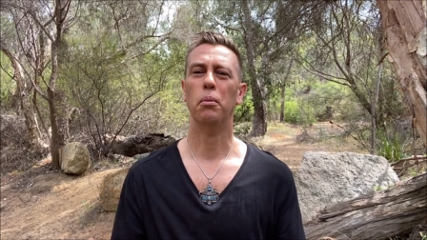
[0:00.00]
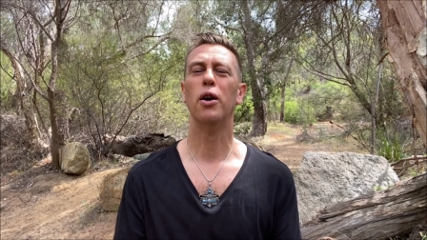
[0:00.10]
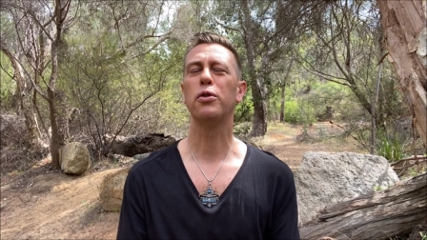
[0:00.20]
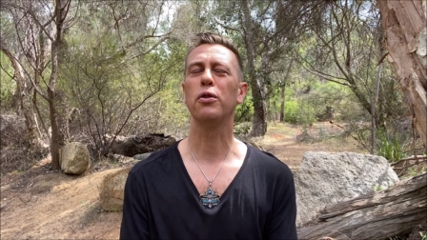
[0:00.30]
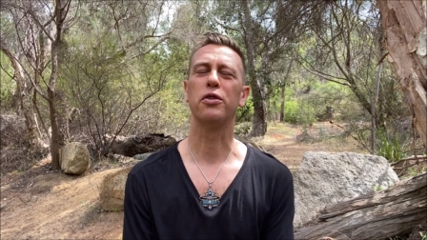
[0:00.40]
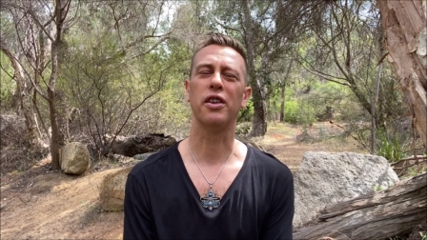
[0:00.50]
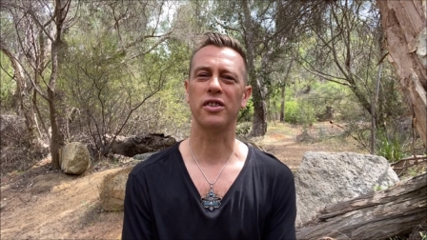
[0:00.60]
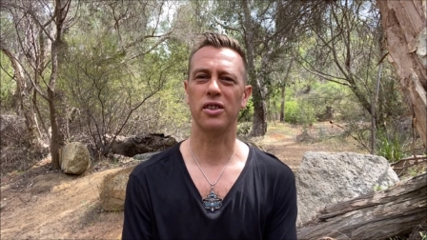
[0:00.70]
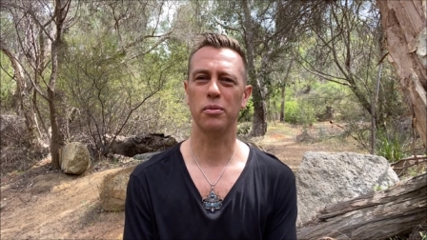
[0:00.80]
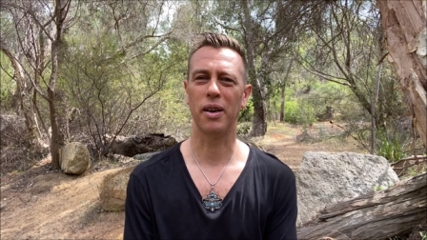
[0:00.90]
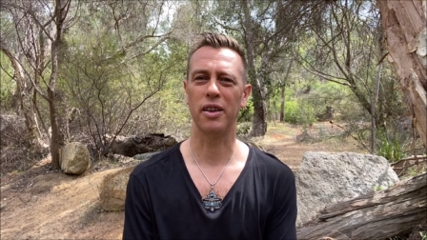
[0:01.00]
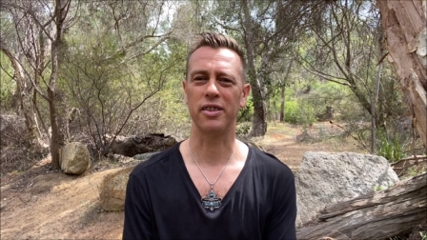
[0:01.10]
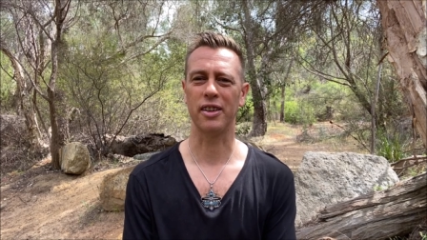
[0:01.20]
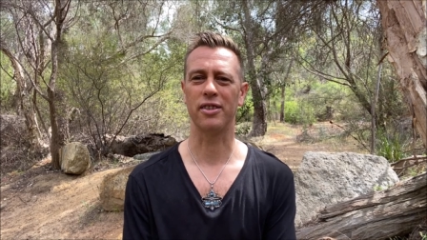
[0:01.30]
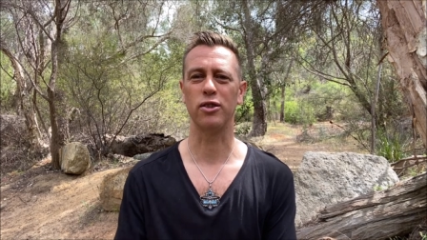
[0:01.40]
Myrtle is such an
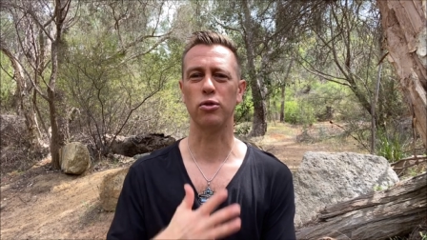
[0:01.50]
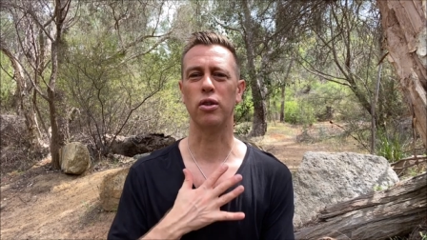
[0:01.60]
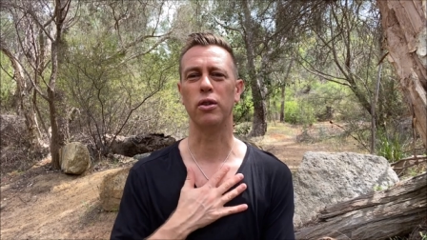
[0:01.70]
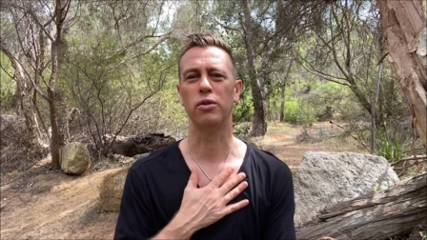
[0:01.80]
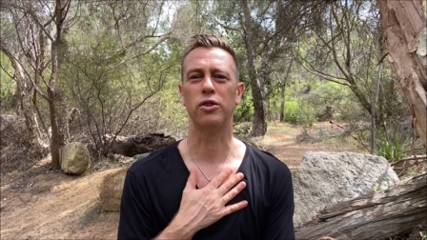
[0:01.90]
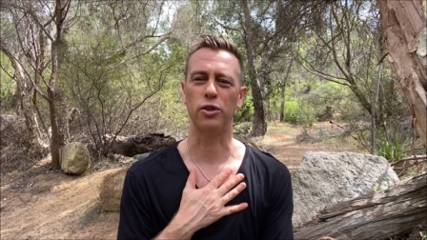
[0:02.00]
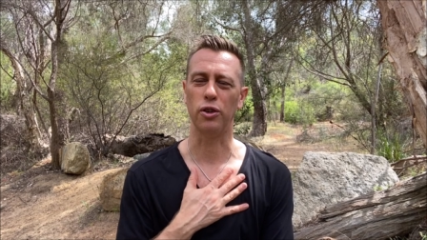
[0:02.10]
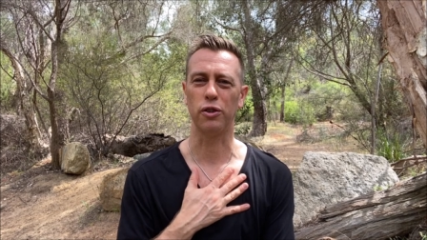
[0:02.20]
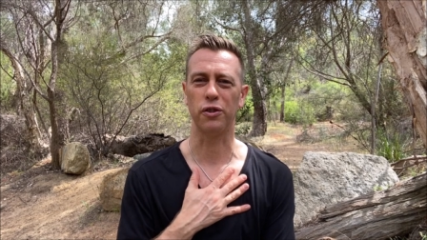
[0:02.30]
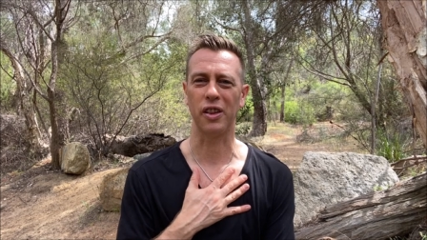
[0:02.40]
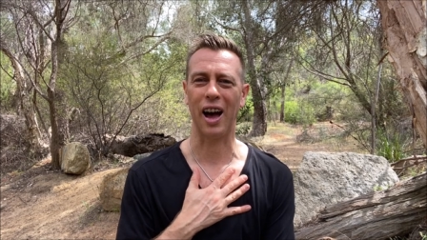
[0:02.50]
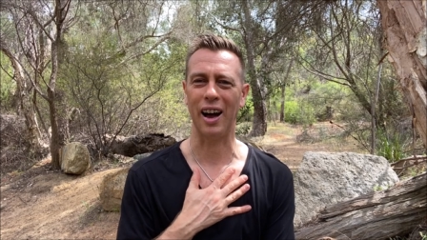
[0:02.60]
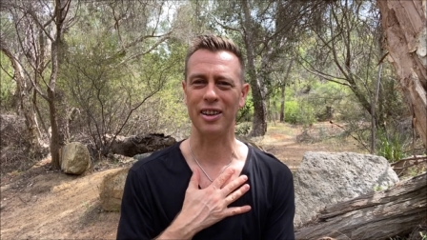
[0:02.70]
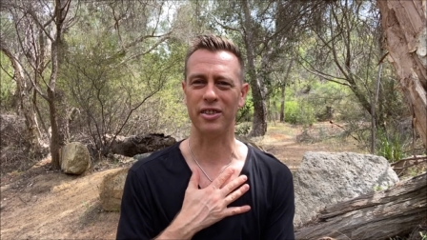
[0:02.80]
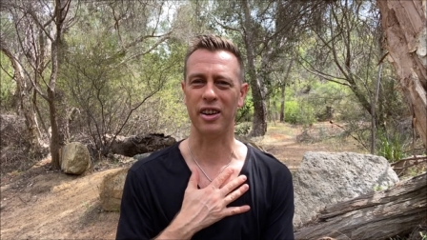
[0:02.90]
amazing essential oil to use for the
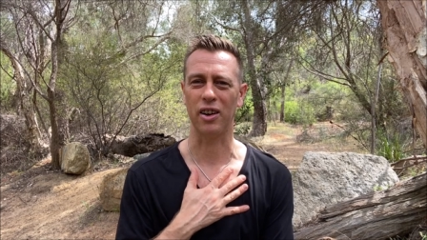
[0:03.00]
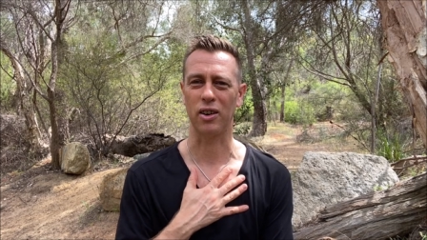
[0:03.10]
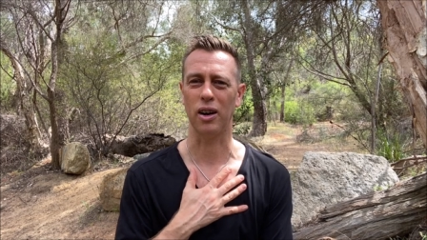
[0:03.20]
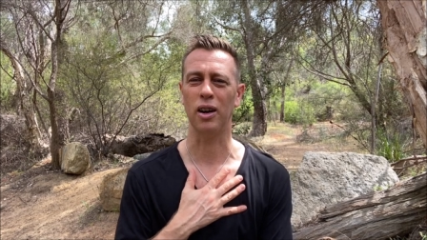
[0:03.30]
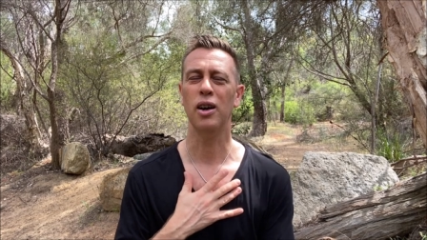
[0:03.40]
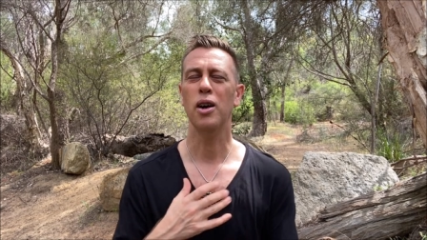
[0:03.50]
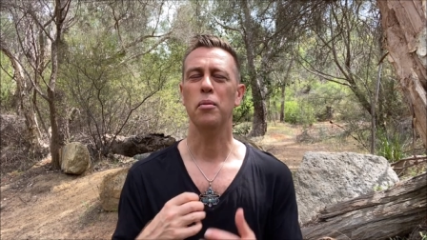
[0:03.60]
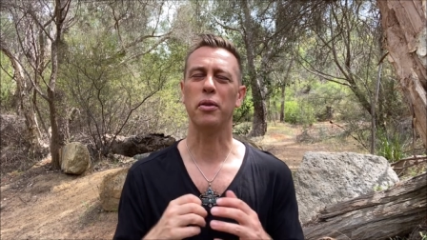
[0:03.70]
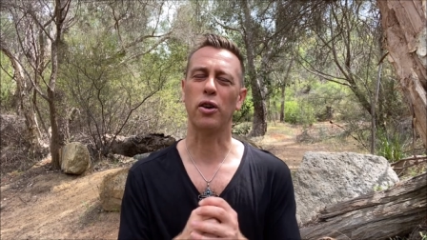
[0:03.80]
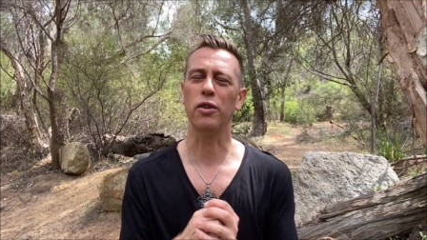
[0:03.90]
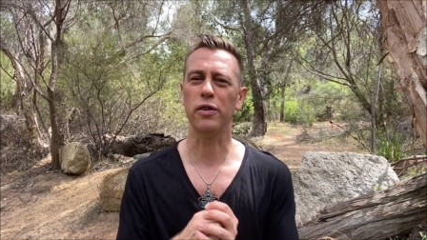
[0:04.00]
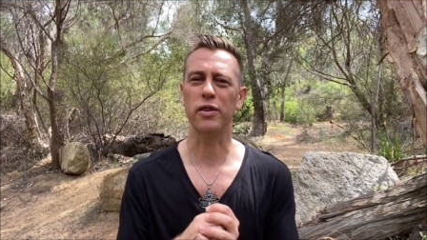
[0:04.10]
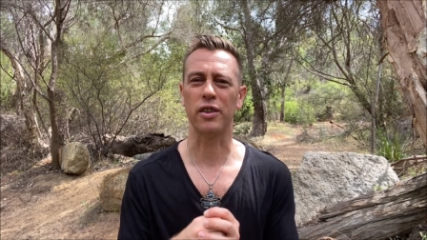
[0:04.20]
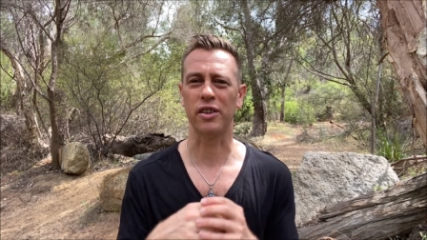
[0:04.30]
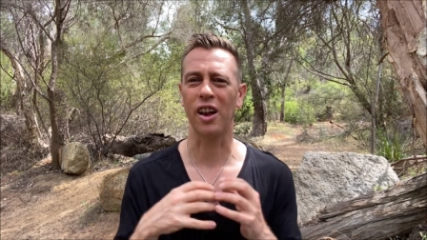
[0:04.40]
heart chakra because
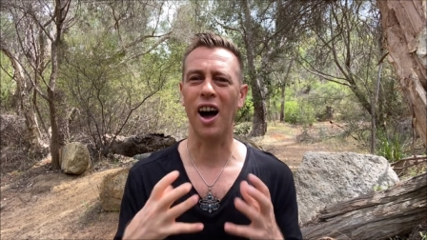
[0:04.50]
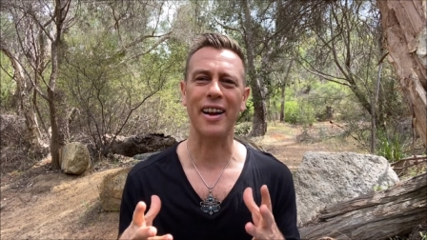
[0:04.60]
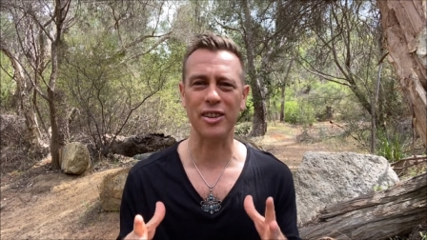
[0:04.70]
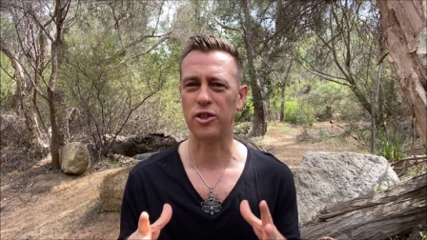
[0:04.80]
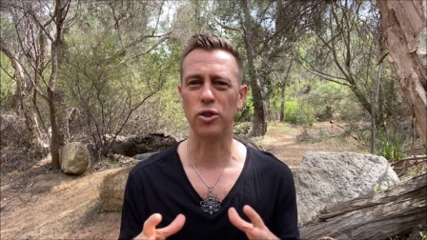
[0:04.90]
of this light,